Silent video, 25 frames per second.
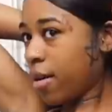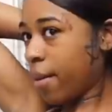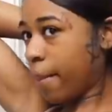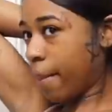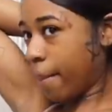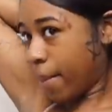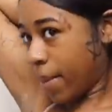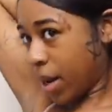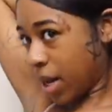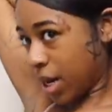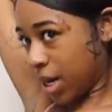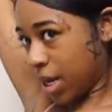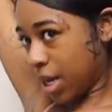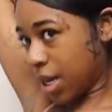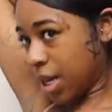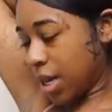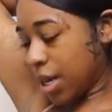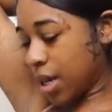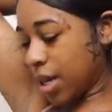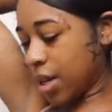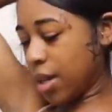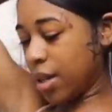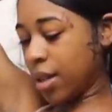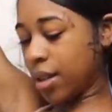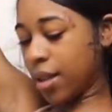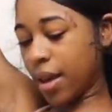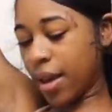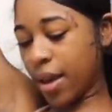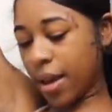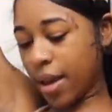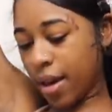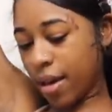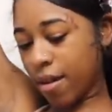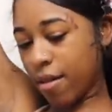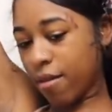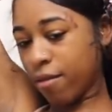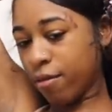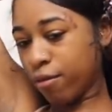money and they
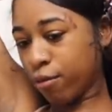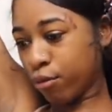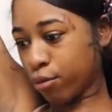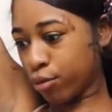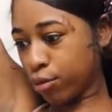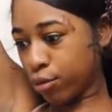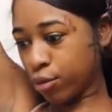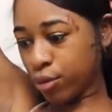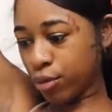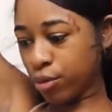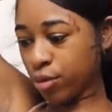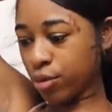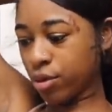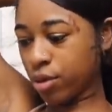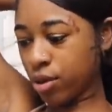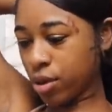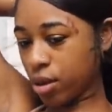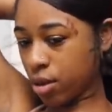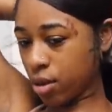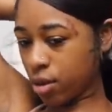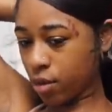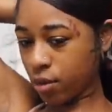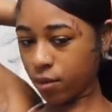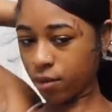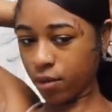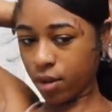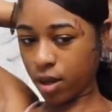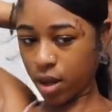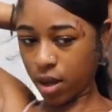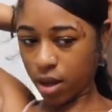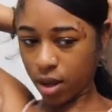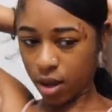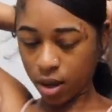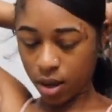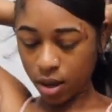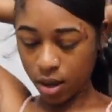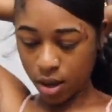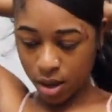have rules of
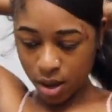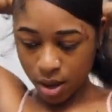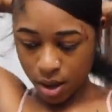like